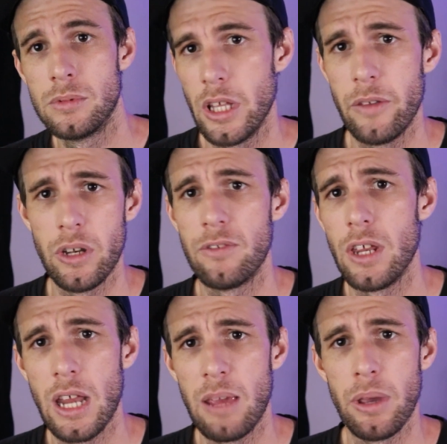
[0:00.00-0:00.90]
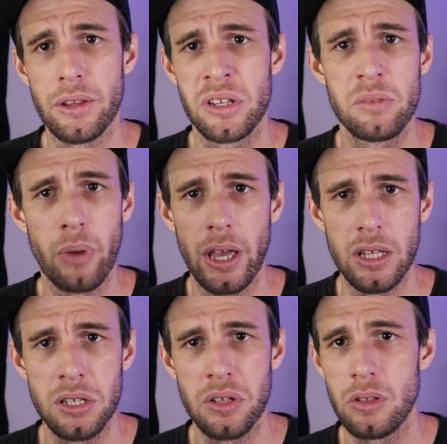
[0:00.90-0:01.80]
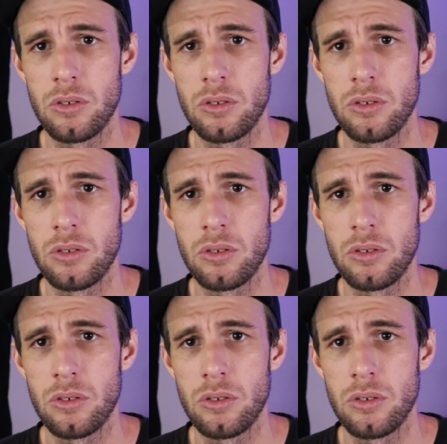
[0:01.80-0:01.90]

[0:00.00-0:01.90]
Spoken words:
even if they name it spice